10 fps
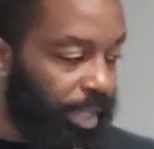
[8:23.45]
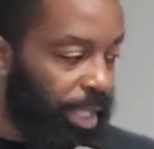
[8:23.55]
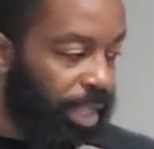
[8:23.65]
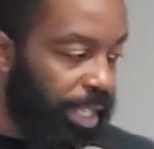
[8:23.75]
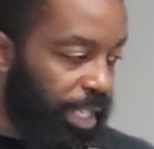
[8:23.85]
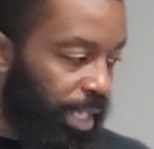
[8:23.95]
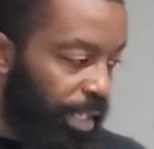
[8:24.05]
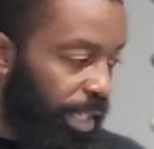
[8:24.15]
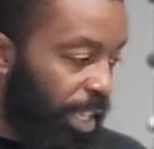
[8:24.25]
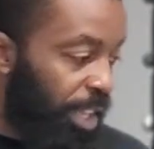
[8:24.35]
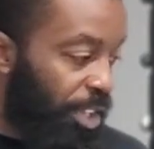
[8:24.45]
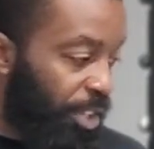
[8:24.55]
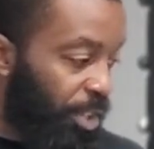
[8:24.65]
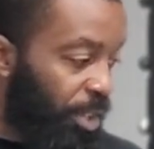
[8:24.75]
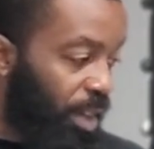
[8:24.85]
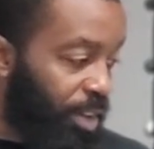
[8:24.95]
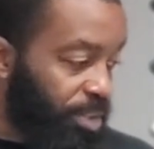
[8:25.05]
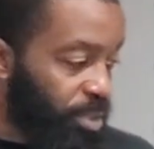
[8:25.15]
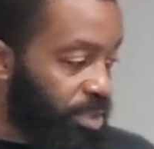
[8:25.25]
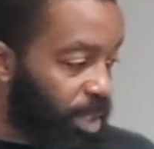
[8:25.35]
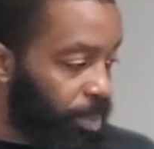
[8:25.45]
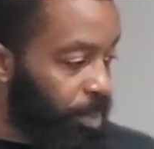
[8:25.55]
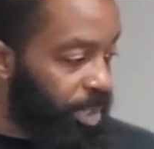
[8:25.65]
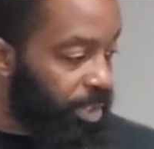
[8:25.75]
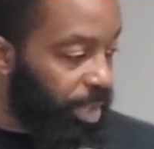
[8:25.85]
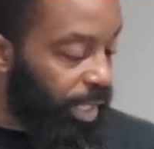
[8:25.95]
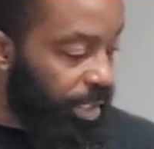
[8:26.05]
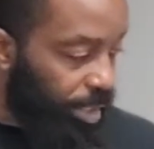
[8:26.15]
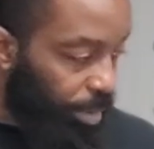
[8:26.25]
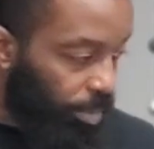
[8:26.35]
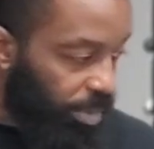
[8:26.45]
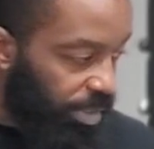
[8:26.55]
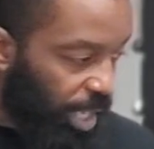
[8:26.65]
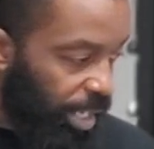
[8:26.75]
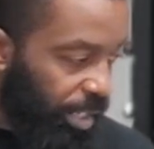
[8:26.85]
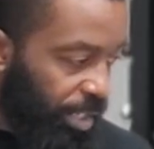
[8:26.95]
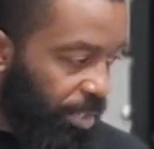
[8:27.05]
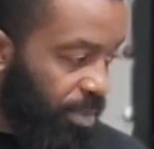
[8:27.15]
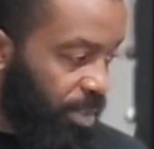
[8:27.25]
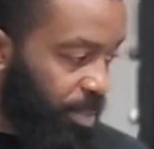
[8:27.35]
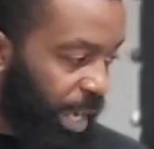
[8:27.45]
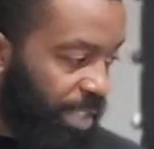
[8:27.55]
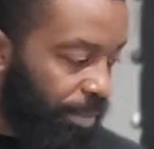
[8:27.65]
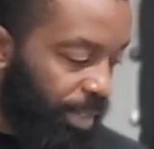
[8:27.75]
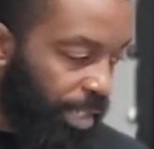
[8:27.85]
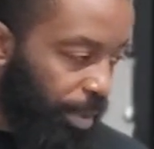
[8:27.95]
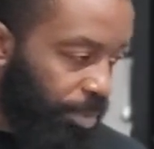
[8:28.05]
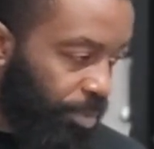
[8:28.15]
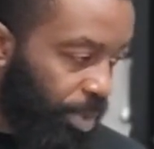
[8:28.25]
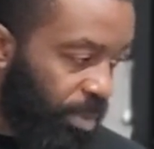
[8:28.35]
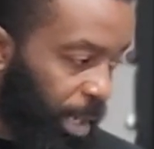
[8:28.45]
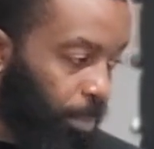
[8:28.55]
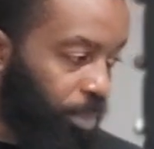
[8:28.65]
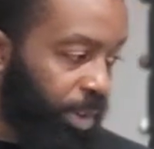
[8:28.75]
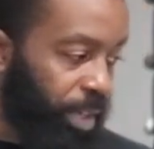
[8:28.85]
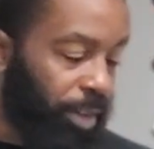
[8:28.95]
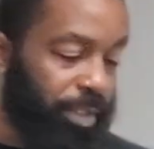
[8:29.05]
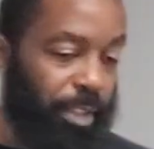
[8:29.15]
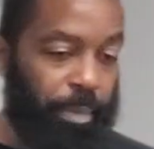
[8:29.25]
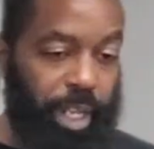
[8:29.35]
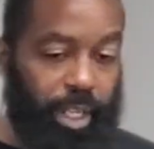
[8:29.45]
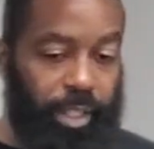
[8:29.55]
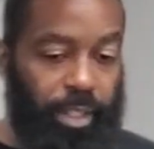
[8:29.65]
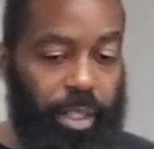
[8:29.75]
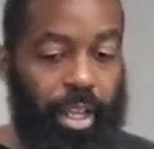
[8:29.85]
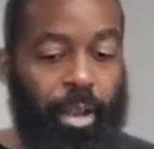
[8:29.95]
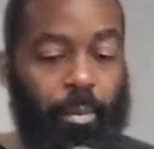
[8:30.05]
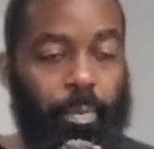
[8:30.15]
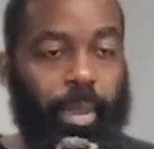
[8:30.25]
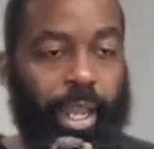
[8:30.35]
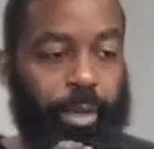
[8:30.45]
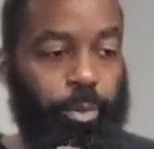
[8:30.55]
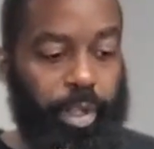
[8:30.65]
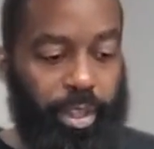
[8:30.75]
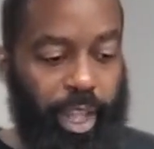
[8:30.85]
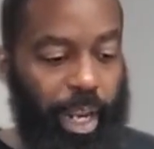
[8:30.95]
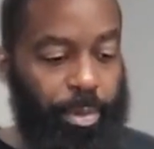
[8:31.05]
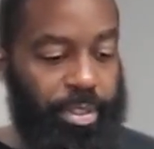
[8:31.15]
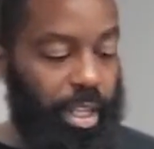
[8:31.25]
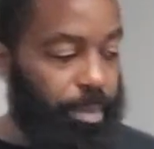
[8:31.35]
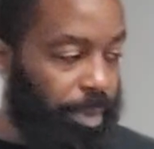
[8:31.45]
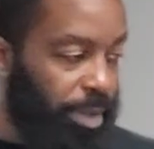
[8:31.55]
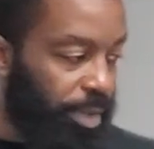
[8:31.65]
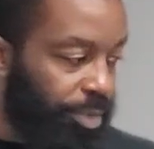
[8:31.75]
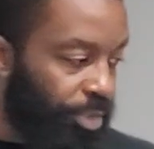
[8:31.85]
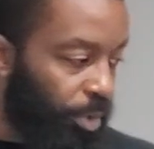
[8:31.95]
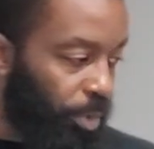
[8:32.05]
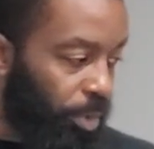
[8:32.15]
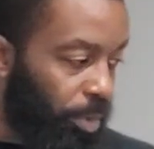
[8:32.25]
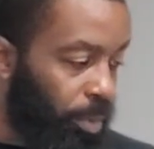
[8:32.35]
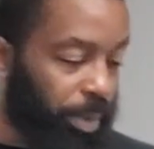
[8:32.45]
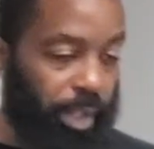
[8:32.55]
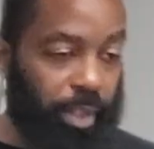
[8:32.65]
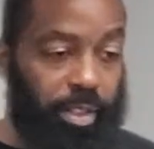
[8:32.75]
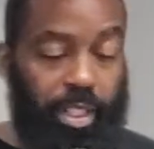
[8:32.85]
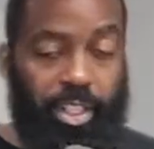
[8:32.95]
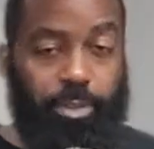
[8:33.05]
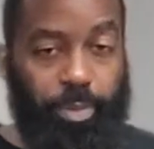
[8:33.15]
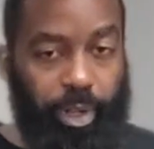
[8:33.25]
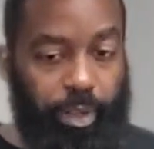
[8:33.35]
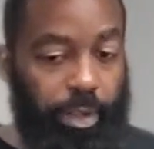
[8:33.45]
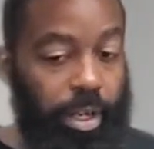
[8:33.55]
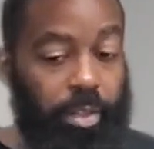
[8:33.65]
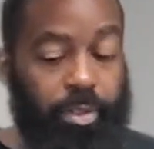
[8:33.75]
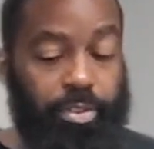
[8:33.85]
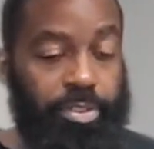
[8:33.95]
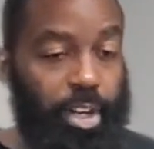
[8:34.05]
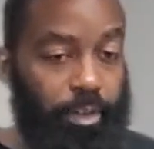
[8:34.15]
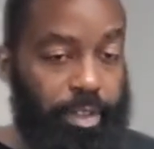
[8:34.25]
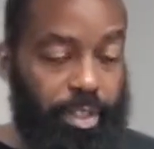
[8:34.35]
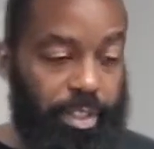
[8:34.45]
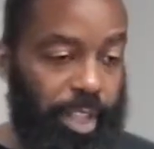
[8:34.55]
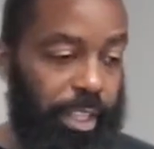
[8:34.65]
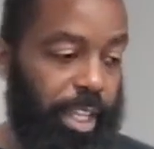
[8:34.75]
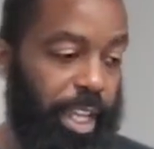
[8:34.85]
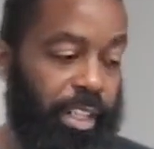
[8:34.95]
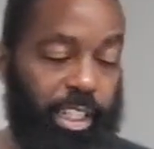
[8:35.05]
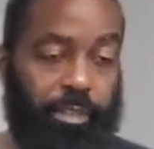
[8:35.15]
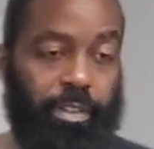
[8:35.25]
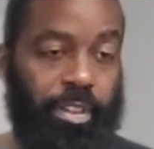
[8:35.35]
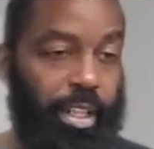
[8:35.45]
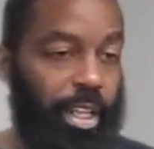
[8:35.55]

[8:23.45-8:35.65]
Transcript: And then you could also supplement your income with side hustles and passive income streams like print on demand, like with Amazon merch or with Teespring or other services like that, even,